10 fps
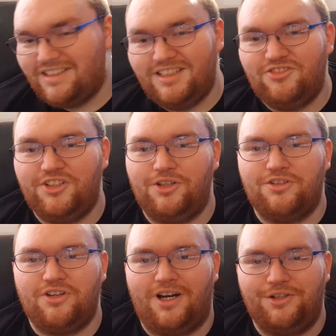these
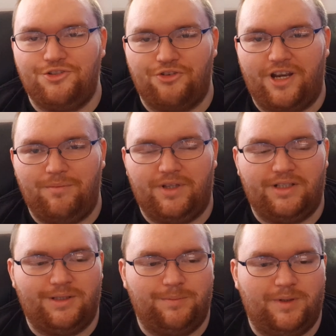videos kind of drain me a
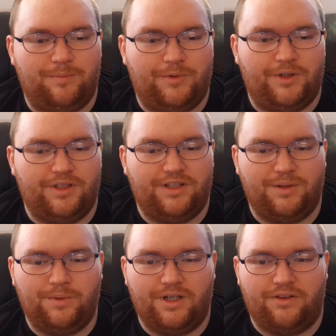little bit, but
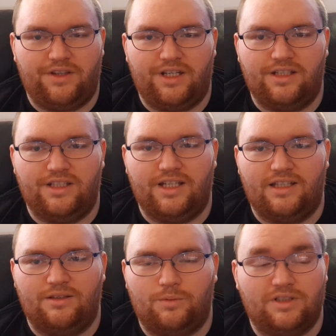they're worth it in the
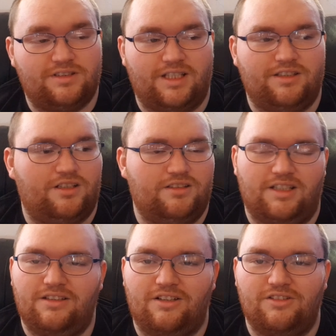end. Once they're done,
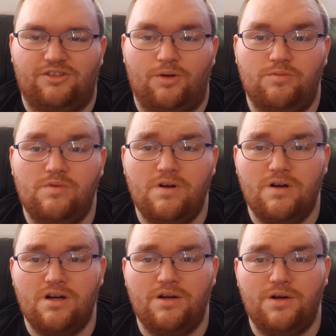so
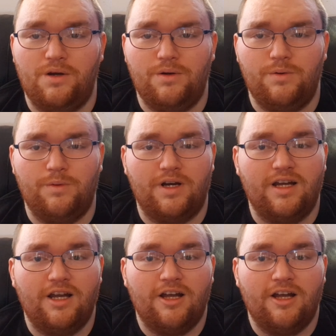woohoo!